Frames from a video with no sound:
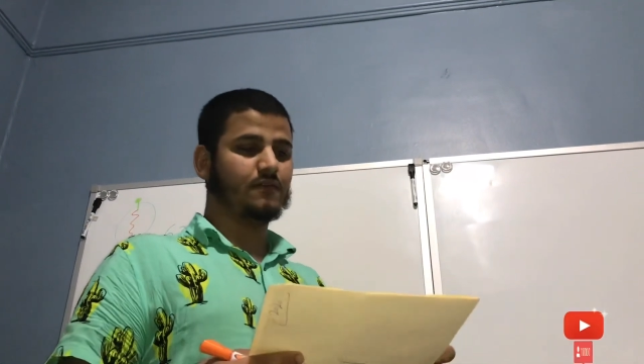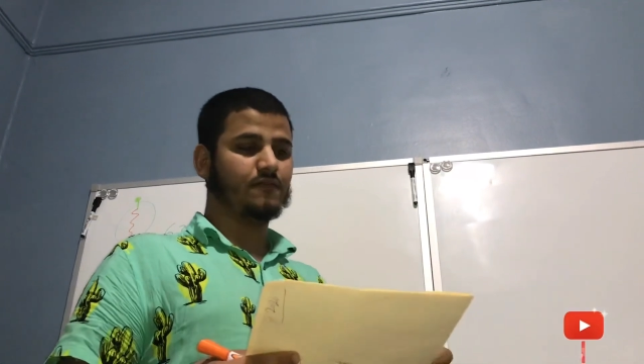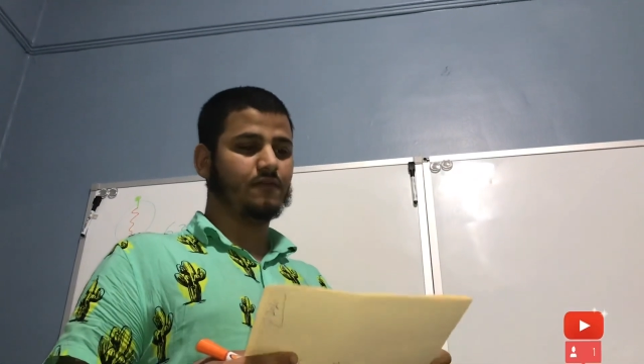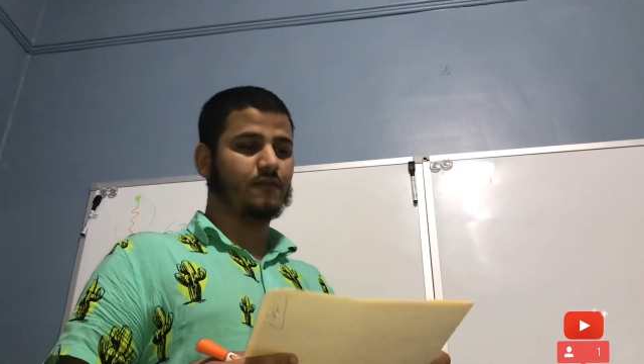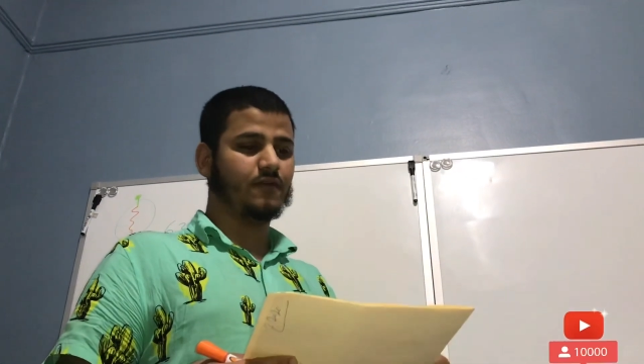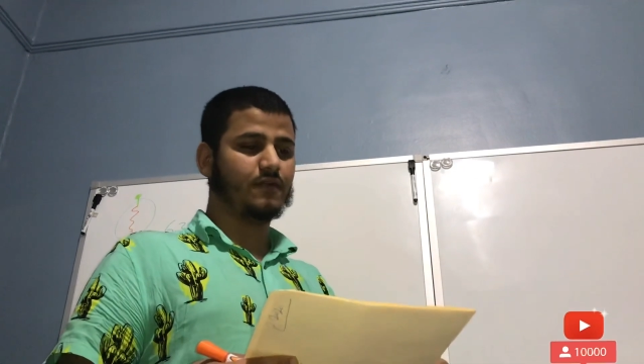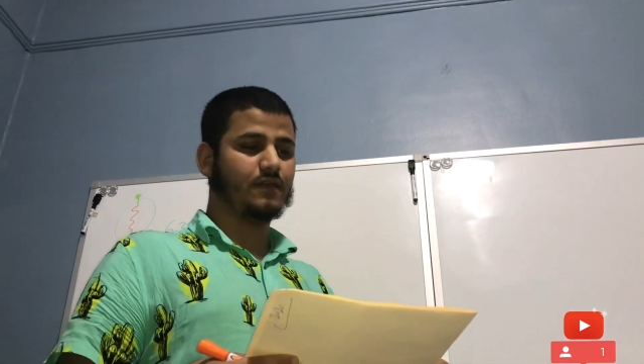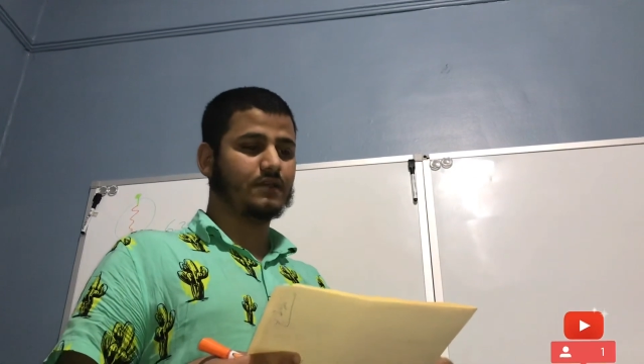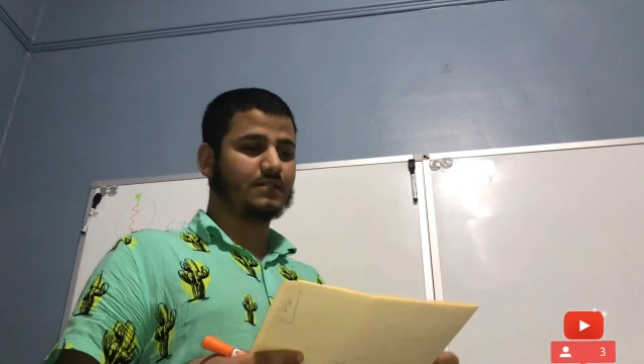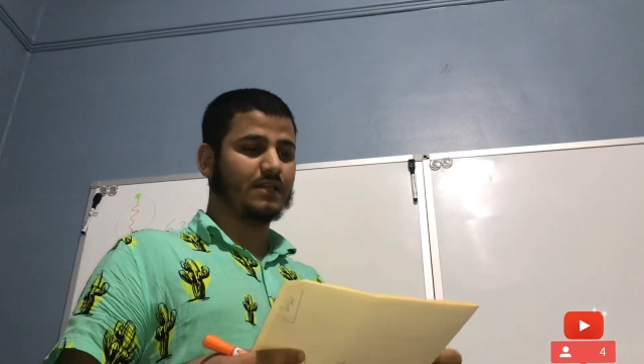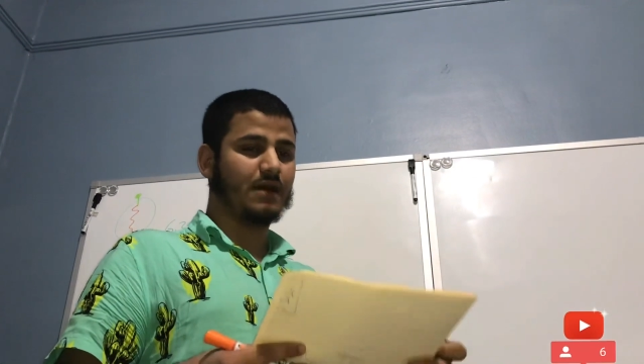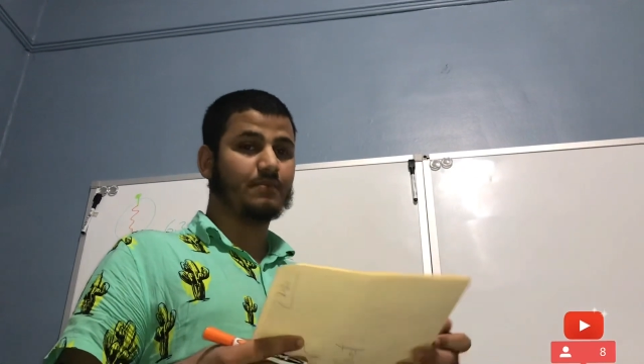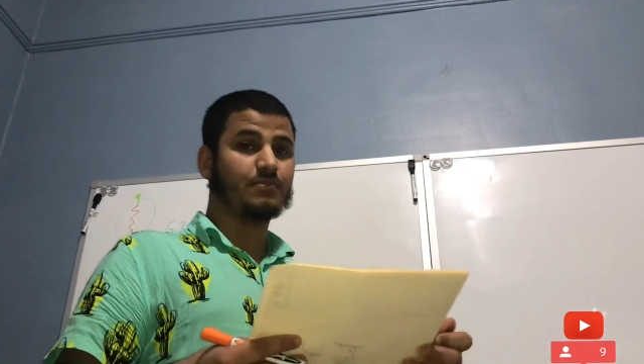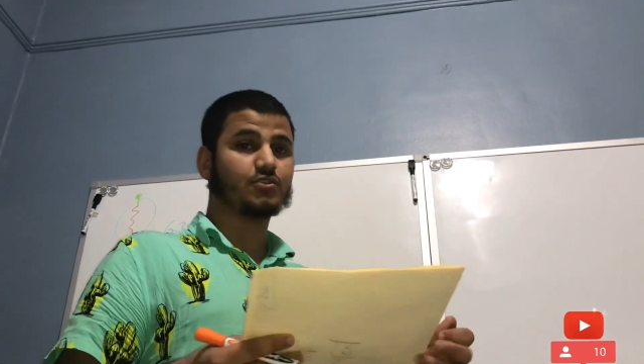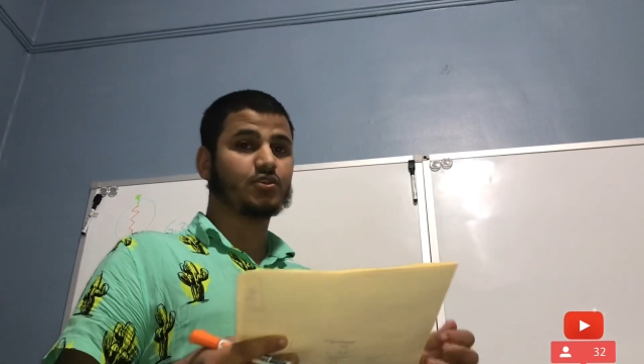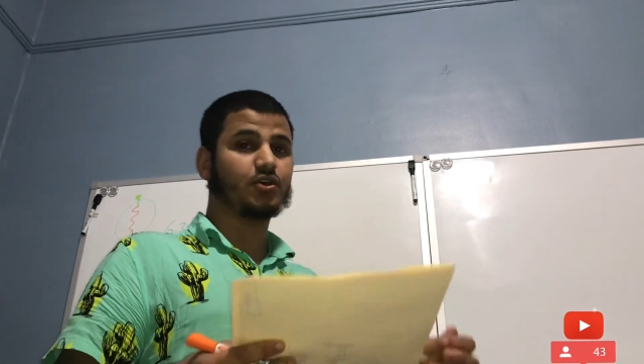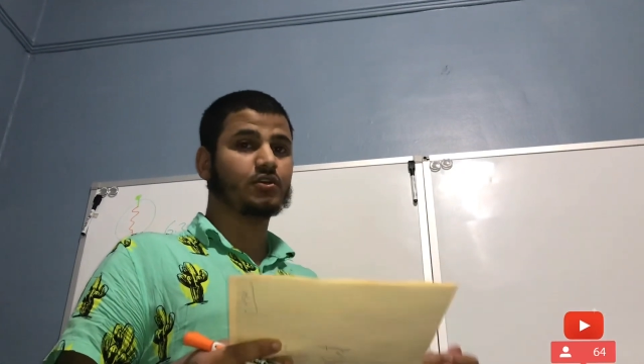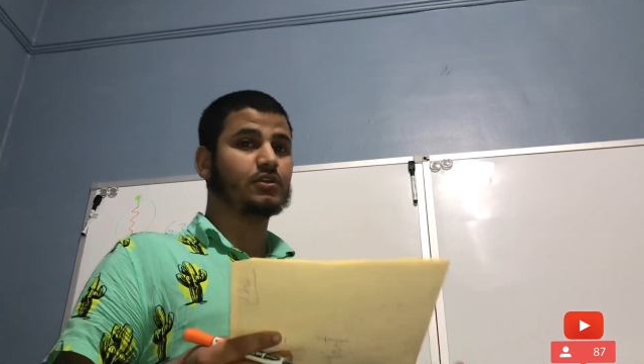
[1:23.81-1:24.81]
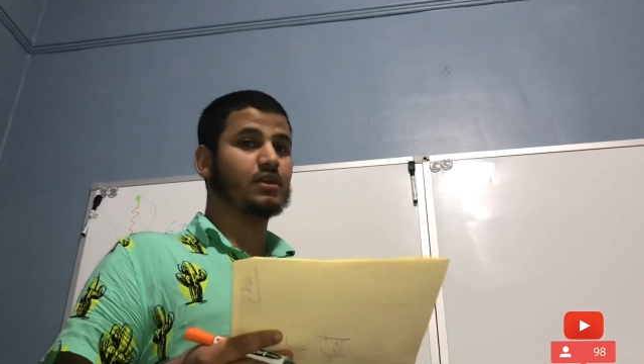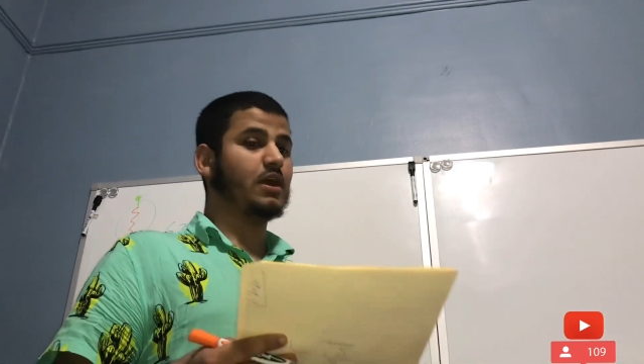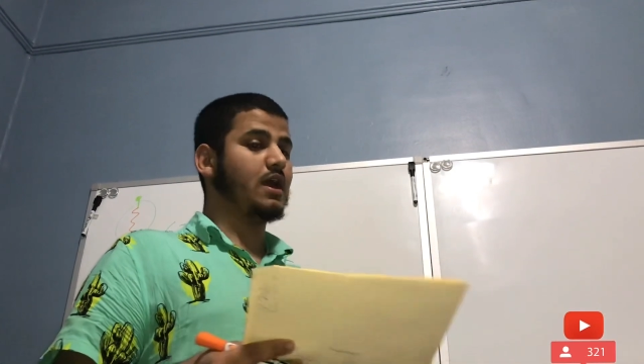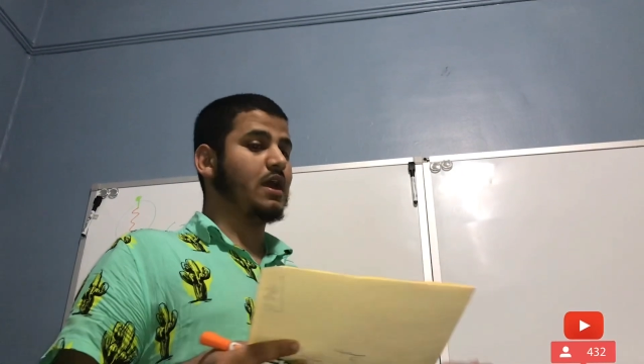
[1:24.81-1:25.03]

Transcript: episode,